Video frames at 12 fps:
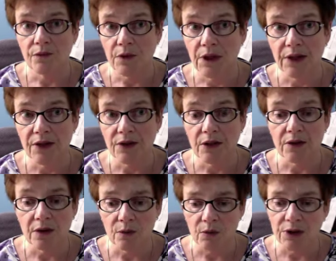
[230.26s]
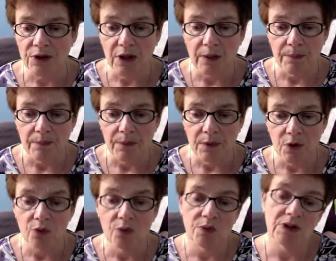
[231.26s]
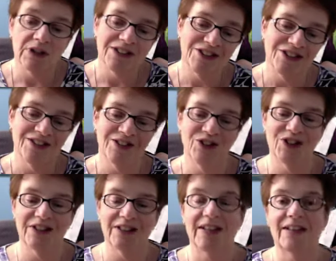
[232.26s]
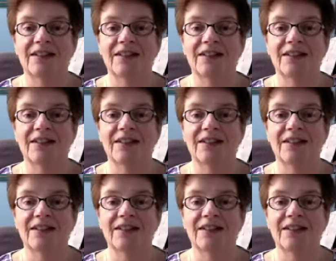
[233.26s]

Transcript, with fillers: I guess that's it. What time? Oh, gee, look at that.